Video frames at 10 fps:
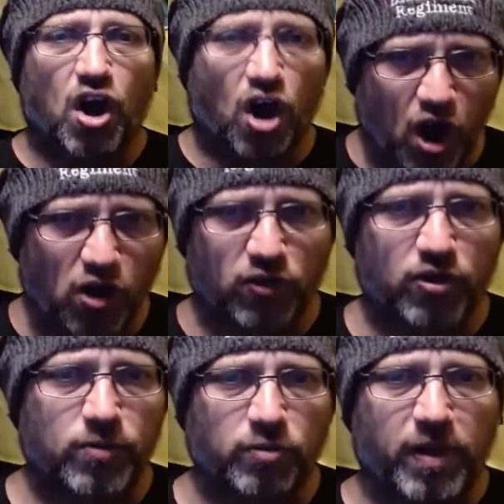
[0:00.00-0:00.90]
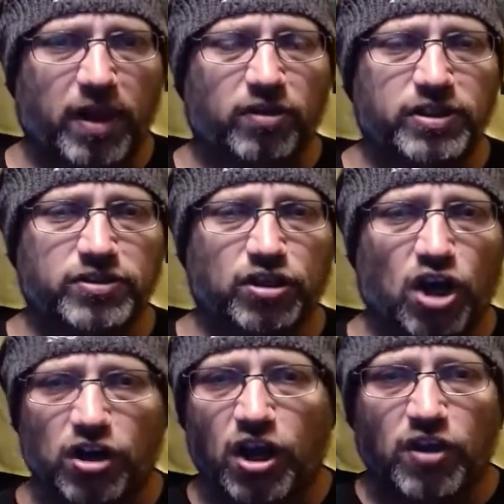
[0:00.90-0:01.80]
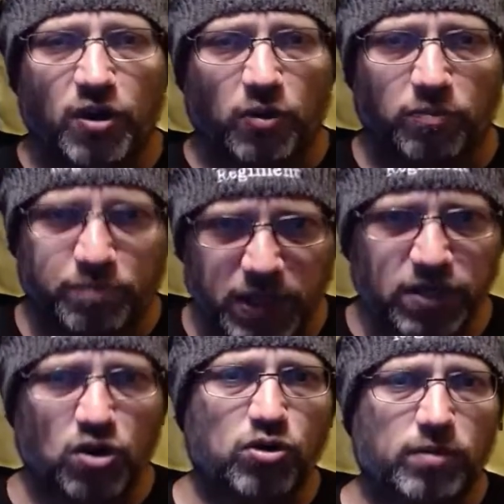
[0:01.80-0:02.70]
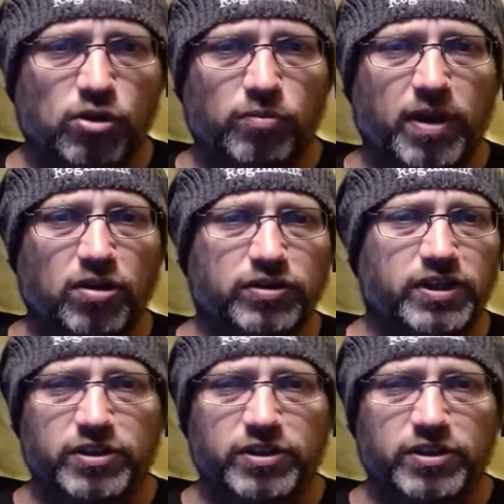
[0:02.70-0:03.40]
all the criminal penalties are gone, there will be no criminal penalties,